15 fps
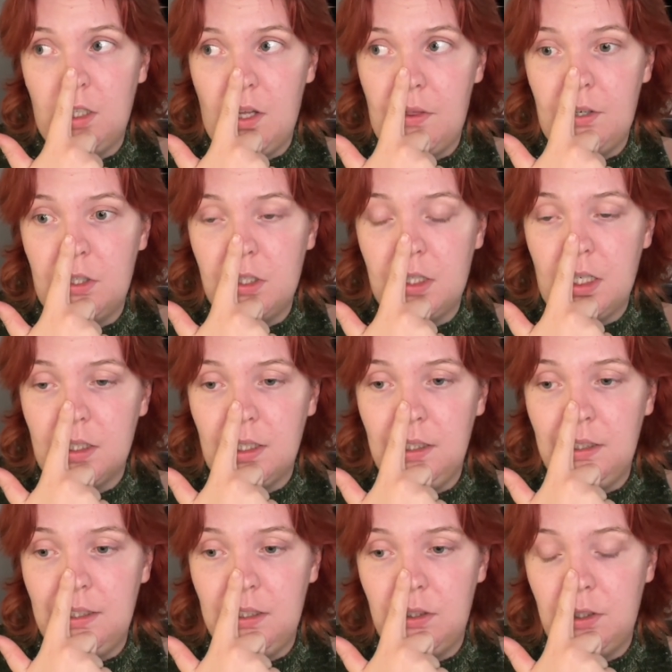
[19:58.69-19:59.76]
other sock I
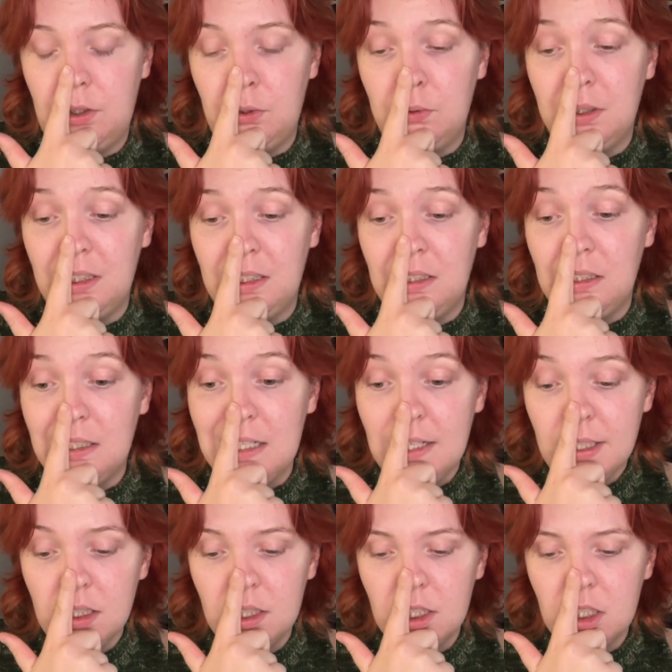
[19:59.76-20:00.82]
need to
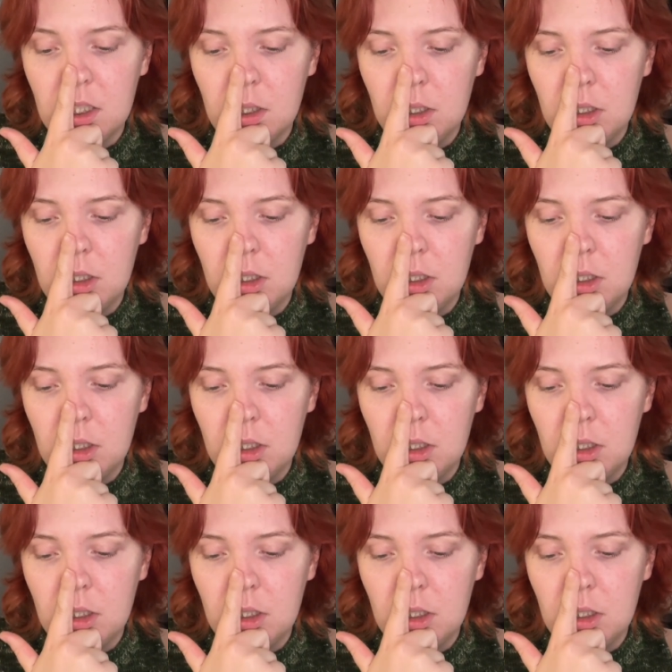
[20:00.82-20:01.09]
re-knit,